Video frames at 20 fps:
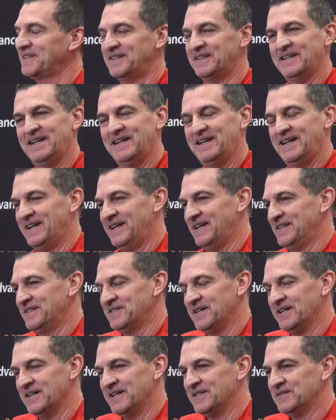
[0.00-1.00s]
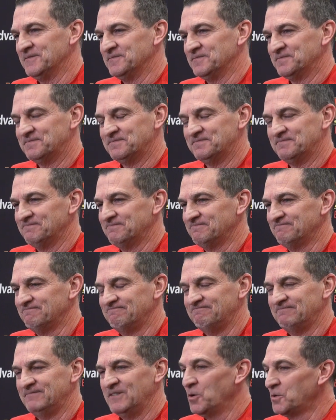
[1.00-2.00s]
and um,
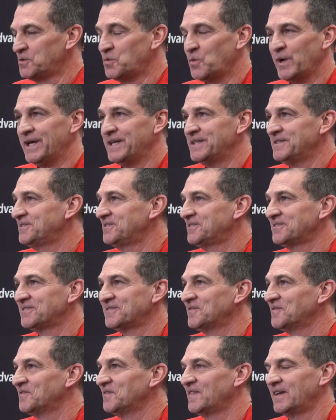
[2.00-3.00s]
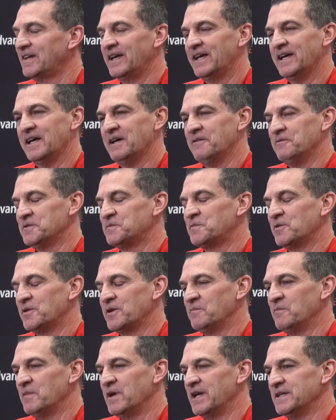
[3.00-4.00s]
no twins uh, was
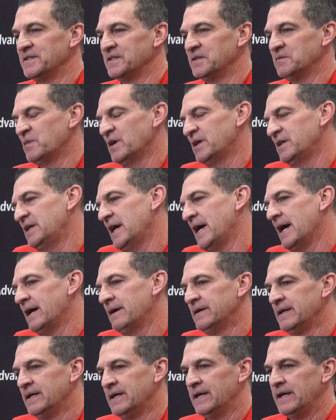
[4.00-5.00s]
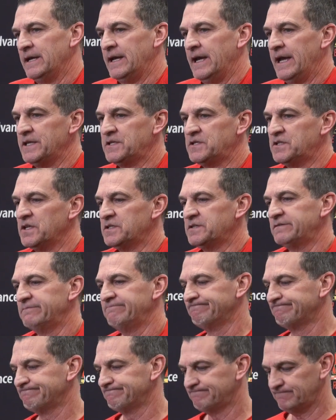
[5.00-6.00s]
pretty amazing. But yeah, it's just
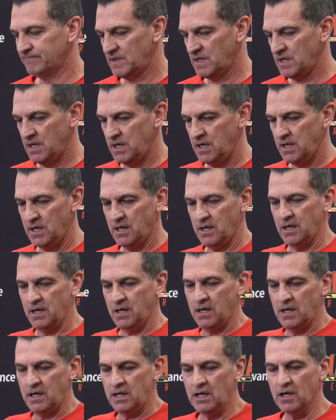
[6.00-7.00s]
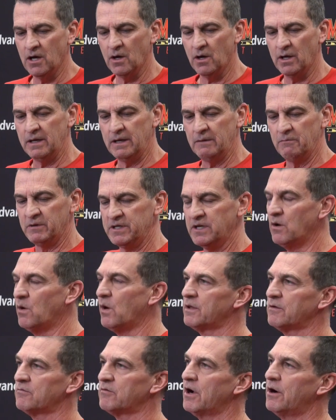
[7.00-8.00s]
you know when you go
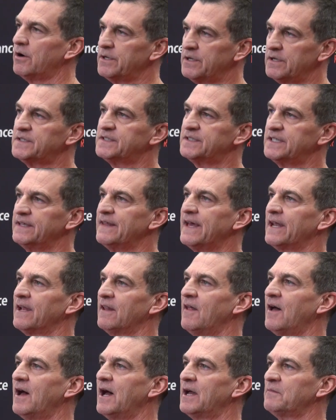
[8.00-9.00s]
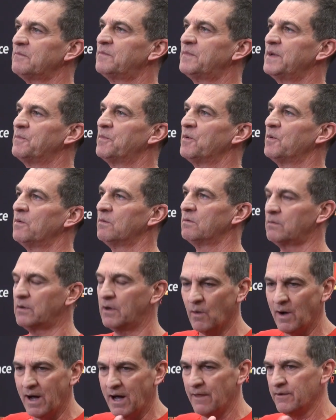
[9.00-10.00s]
on the road, you see that a lot. People
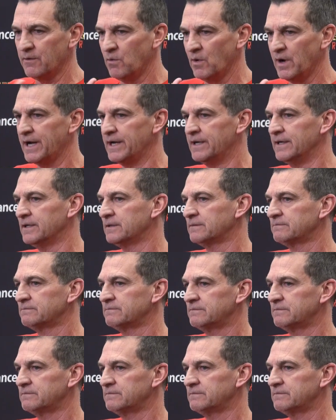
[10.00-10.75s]
go out of their way to